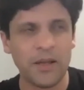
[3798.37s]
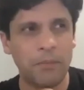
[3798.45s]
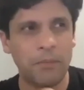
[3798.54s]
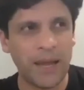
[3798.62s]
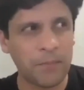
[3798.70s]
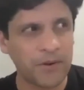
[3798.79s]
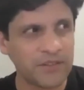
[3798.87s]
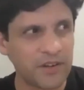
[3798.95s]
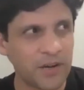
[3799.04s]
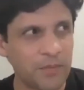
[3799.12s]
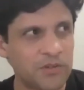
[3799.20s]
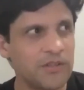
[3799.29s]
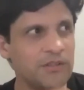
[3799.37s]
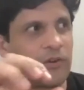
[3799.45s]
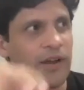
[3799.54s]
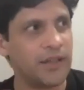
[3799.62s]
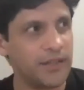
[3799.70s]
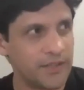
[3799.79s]
My prescriptions
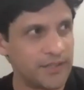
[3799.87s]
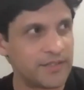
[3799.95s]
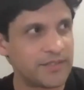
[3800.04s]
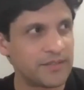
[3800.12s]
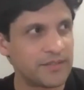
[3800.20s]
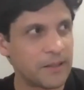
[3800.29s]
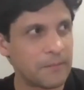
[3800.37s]
for others,